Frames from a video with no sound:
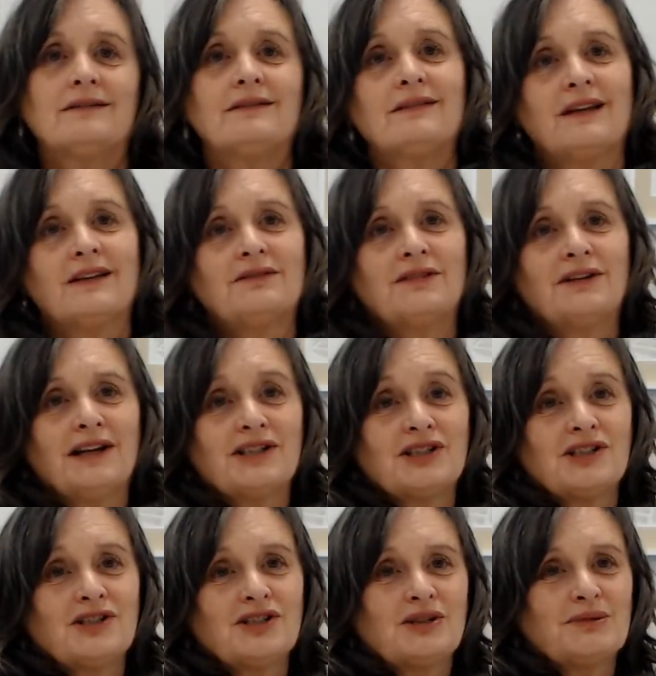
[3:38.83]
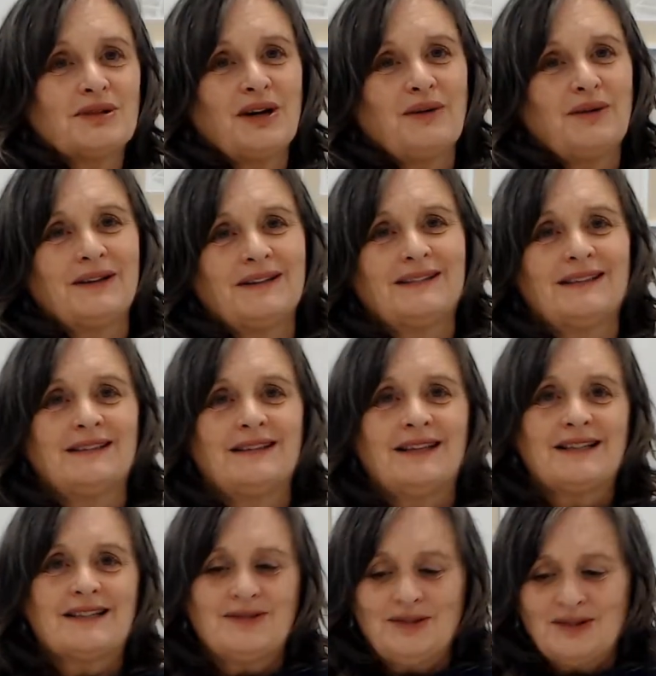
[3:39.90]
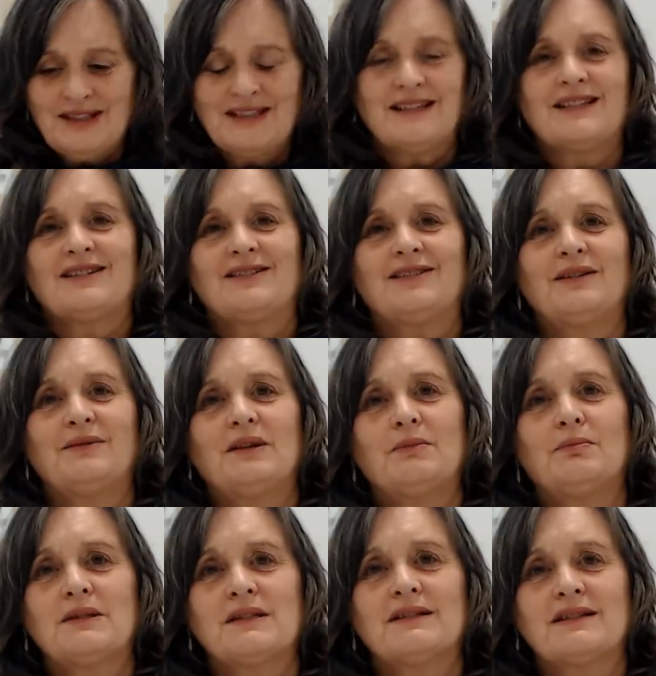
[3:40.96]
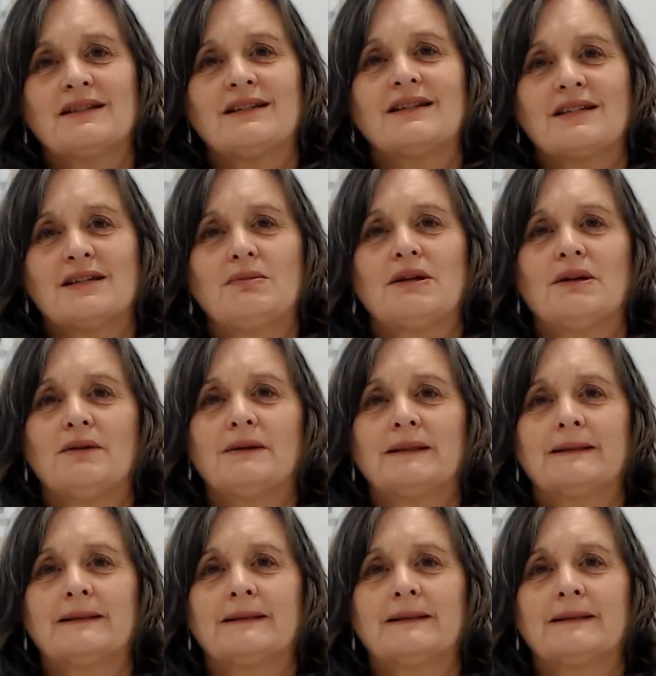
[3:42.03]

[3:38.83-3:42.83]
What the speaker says: that the relationship's going in, and that's not necessarily where the business needs to be going.